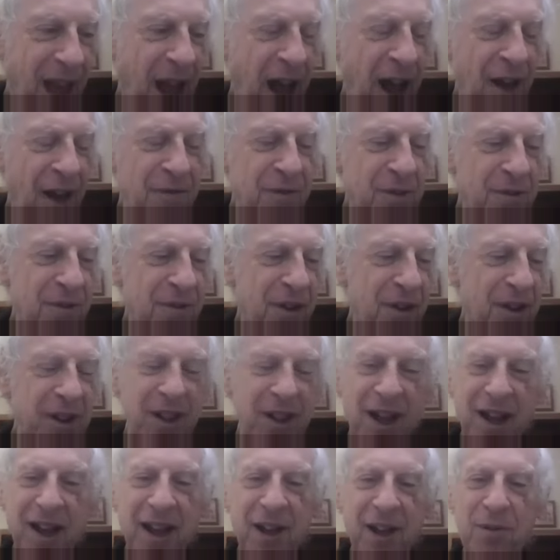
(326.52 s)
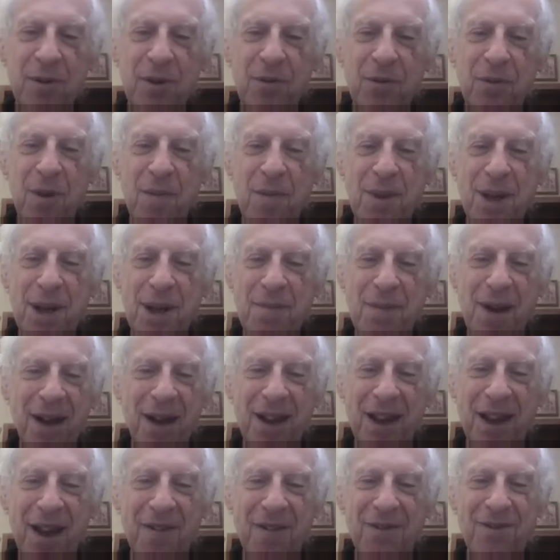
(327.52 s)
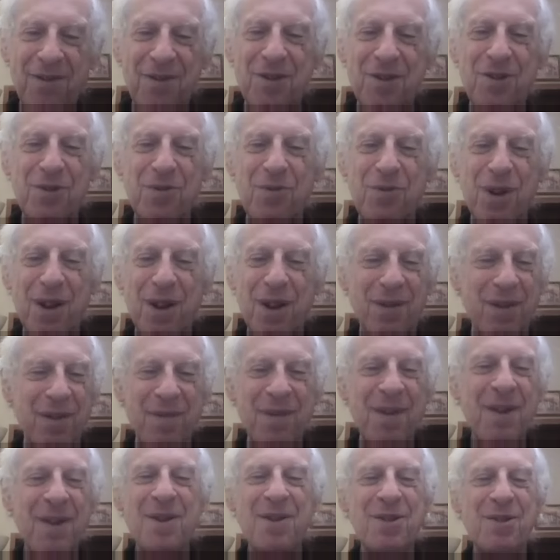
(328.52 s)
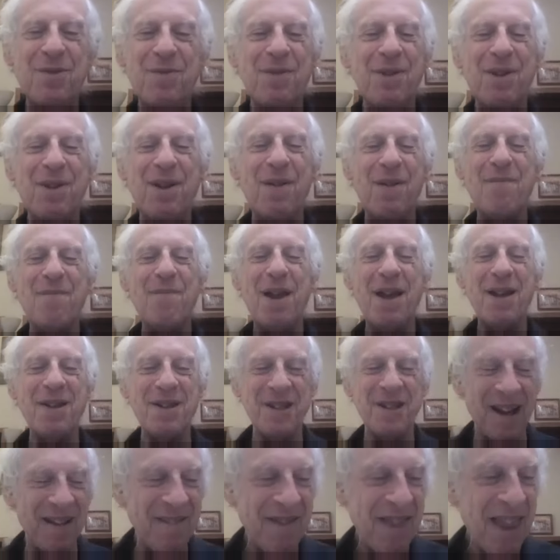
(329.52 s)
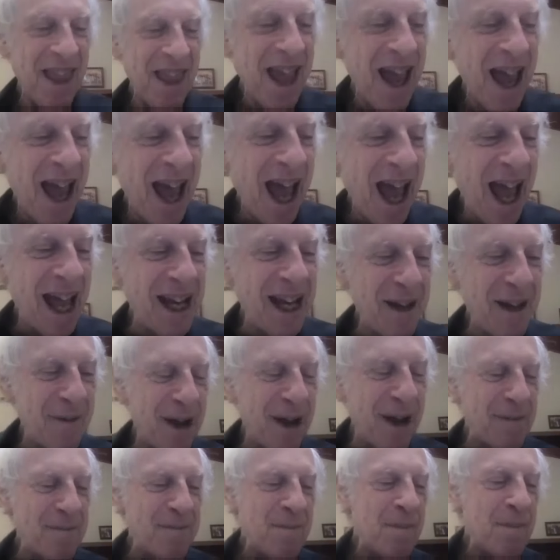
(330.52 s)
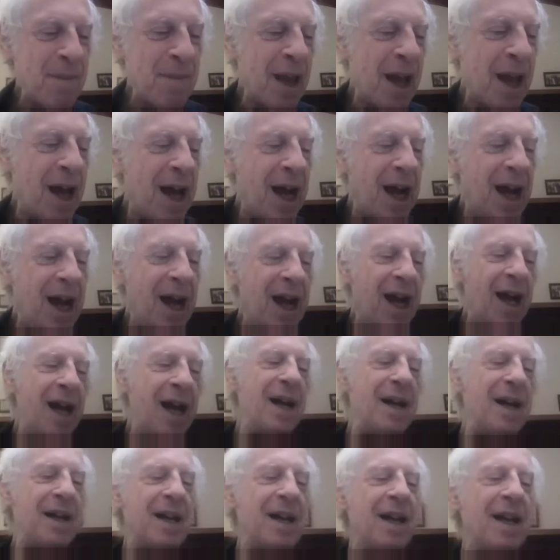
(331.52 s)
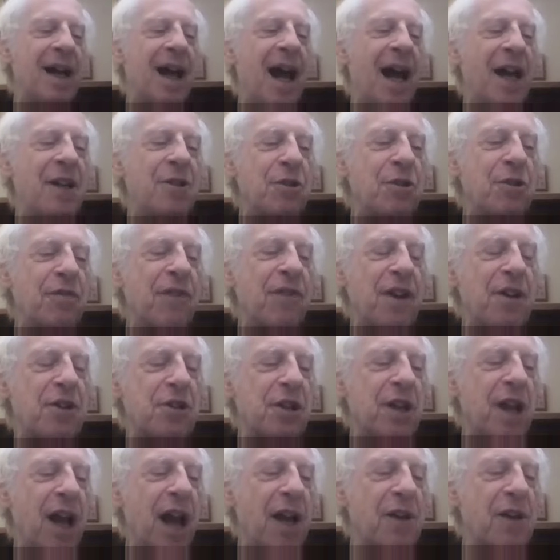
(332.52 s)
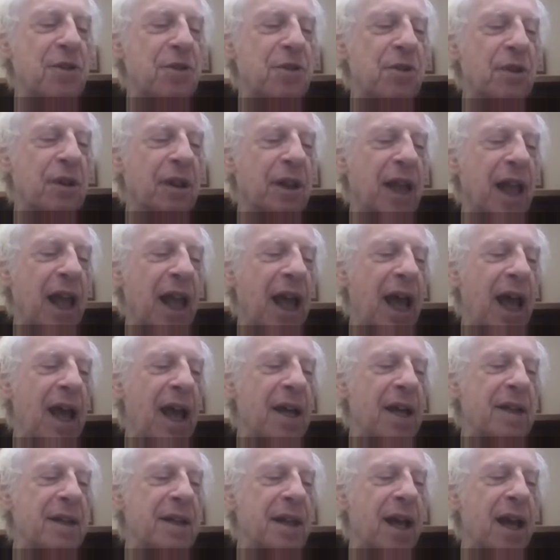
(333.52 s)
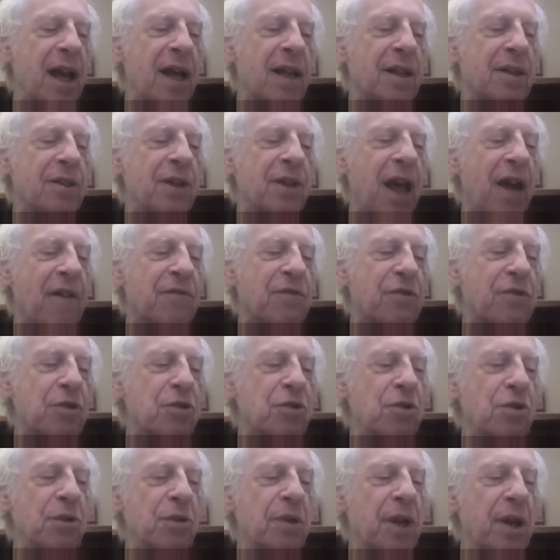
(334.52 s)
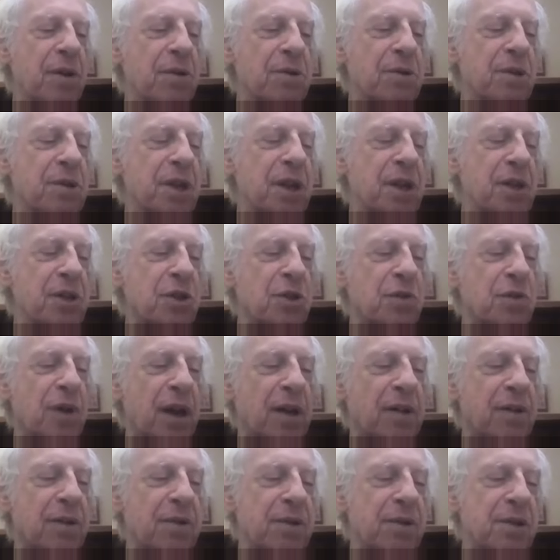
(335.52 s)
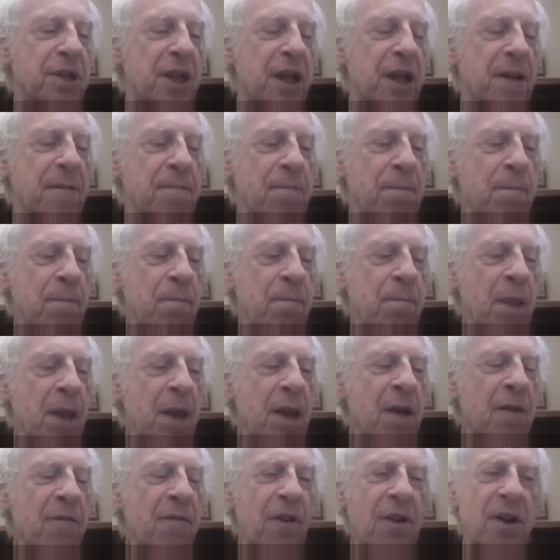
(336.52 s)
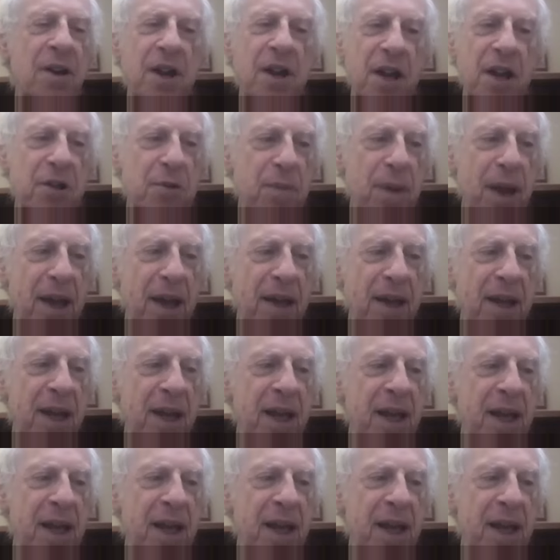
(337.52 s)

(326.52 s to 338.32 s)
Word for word: I've been very lucky with women in my life. She's mm-hmm. one of them. It's been amazing. Anyway, uh, I took French in high school, and at, after two years, the instructor said, "Very nice man."